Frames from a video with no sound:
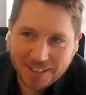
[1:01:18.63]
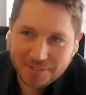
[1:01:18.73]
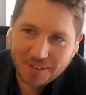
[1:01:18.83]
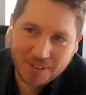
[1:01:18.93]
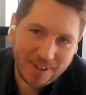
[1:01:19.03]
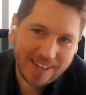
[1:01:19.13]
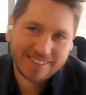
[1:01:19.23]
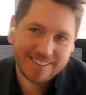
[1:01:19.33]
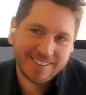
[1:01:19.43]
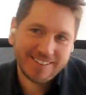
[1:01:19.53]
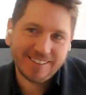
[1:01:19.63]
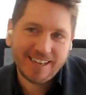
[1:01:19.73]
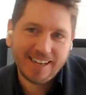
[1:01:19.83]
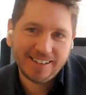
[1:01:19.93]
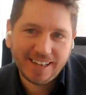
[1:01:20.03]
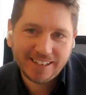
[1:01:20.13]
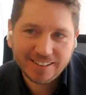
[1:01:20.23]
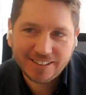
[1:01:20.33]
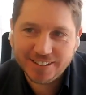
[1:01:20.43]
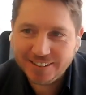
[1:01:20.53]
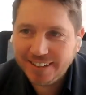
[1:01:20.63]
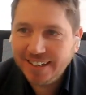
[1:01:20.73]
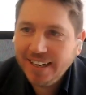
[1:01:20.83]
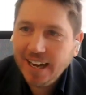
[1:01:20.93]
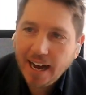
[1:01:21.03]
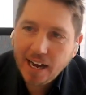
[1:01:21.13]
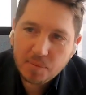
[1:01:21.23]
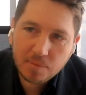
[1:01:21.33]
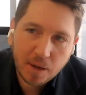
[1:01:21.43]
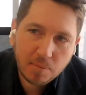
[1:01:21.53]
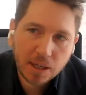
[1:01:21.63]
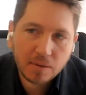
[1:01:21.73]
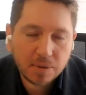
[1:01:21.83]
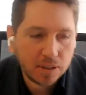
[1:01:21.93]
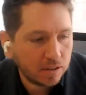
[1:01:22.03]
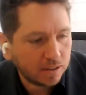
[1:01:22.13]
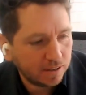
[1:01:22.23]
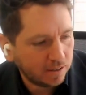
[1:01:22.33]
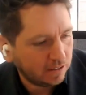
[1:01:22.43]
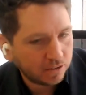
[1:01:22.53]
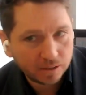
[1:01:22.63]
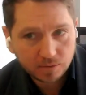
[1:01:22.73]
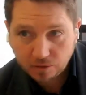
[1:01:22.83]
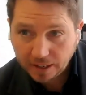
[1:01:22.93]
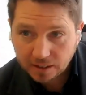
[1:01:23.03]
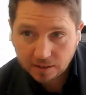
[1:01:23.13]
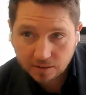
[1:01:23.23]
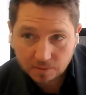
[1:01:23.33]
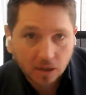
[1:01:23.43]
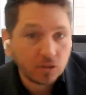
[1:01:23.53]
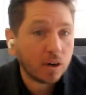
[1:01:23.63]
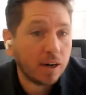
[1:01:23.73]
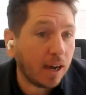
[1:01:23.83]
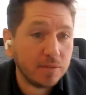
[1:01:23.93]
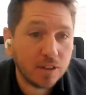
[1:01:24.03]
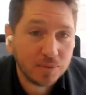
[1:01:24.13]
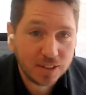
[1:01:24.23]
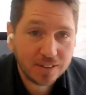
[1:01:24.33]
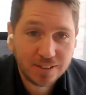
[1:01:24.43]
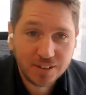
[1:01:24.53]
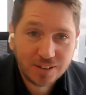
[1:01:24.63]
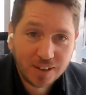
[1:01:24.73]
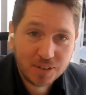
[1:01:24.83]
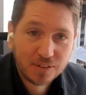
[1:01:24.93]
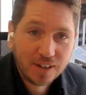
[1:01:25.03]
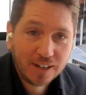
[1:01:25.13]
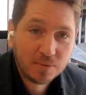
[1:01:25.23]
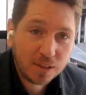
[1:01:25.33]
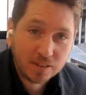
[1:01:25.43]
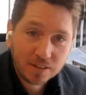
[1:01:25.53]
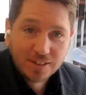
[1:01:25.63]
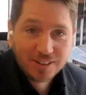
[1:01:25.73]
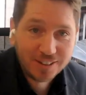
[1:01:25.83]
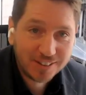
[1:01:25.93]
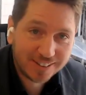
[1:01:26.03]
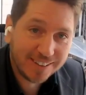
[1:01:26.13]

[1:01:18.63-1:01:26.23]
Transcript: we keep coming back to, to that, that issue. Um, but, think, but, you know, in terms of radicalism, oh, sorry, I didn't mean to interrupt you, Violet. Please continue.